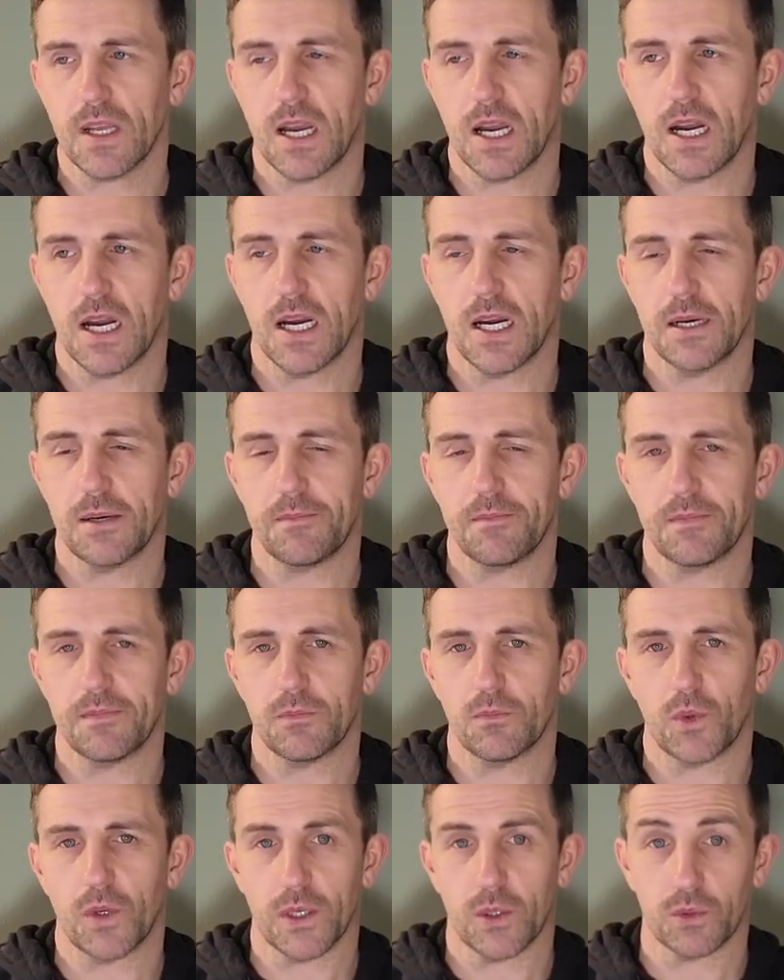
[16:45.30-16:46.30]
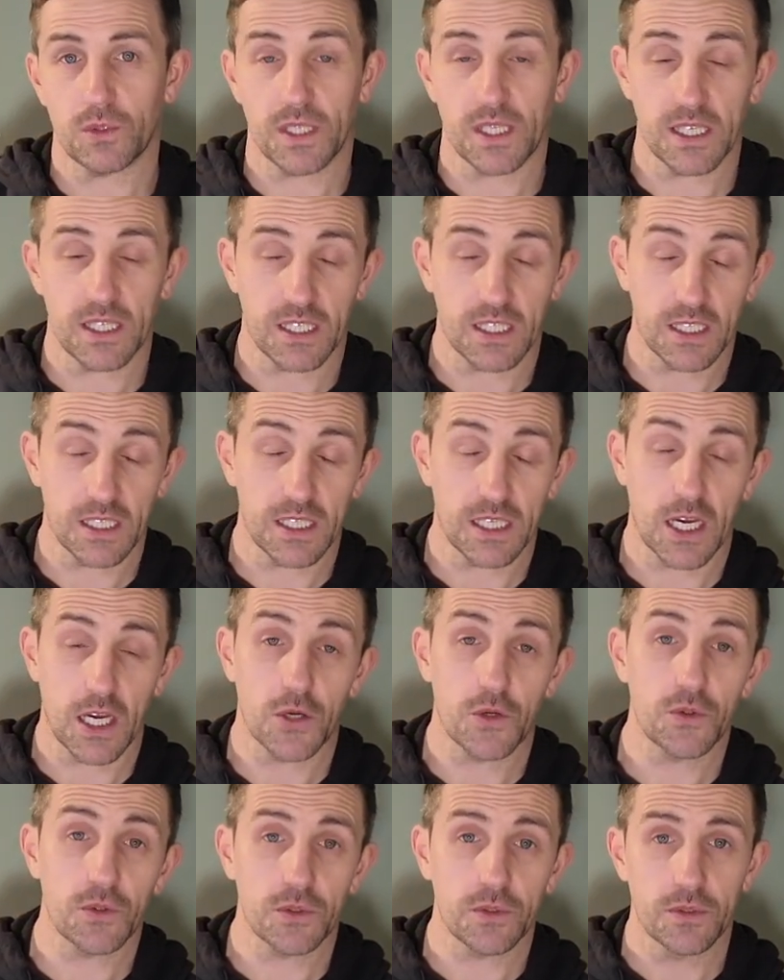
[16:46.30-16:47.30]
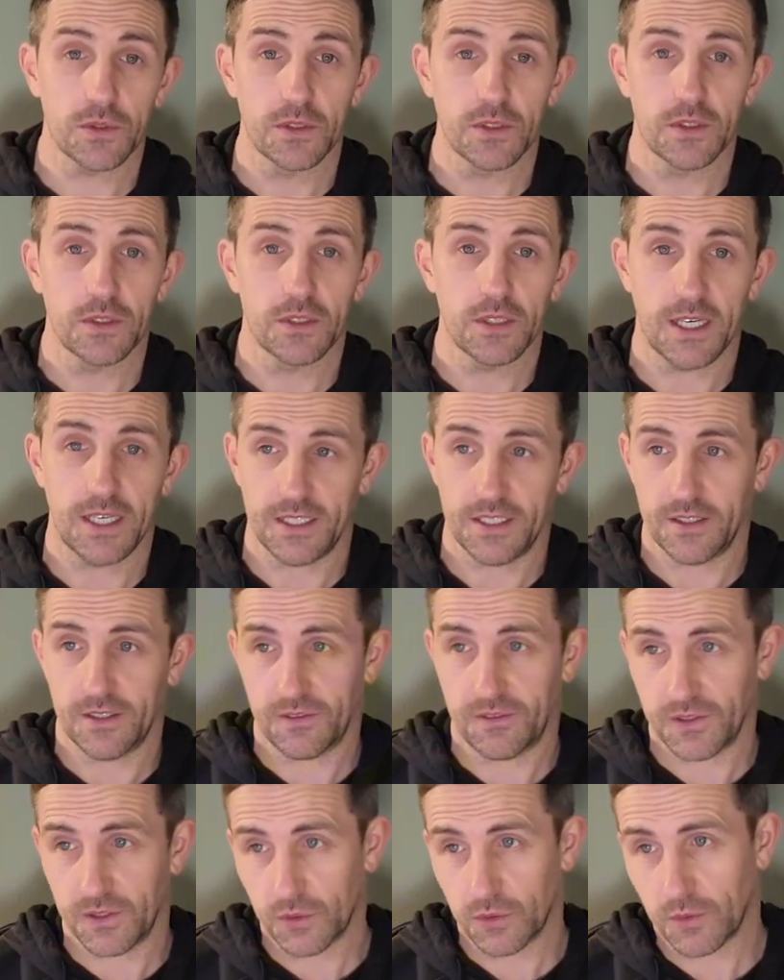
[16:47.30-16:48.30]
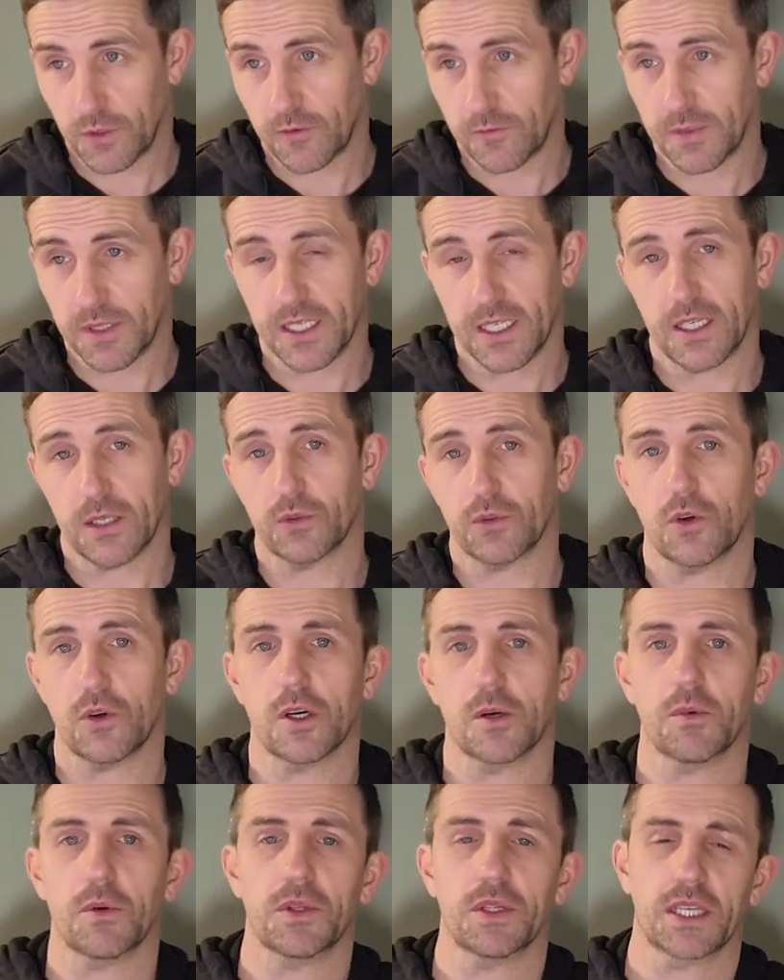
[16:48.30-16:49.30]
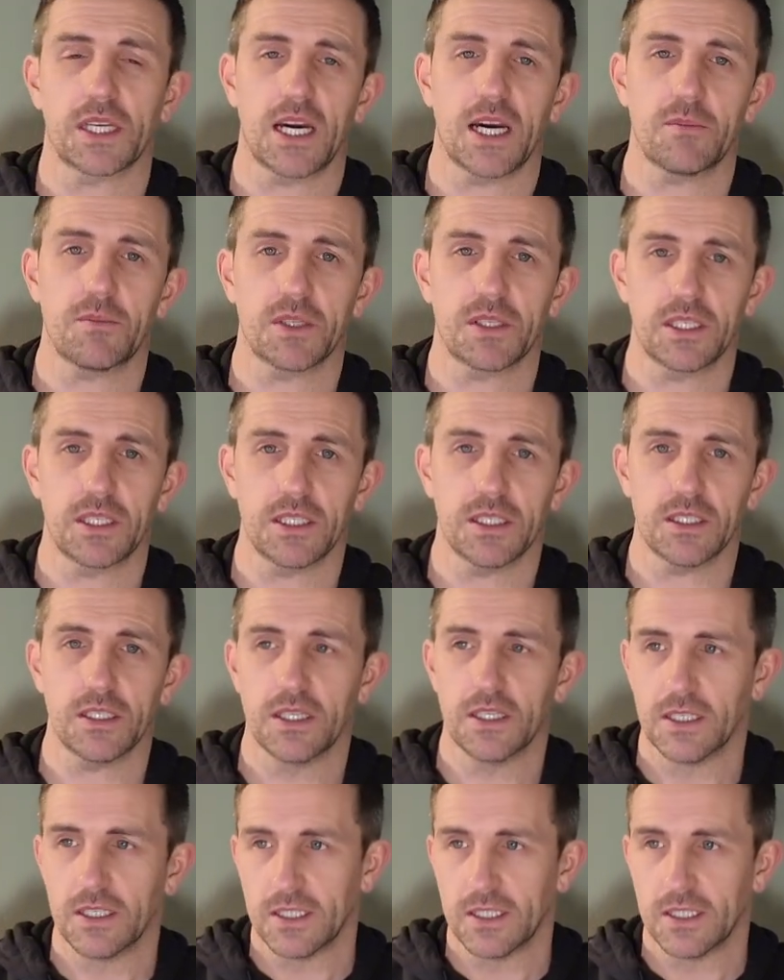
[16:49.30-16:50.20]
where I'll take you out into the field with me. I'll talk about the camera gear,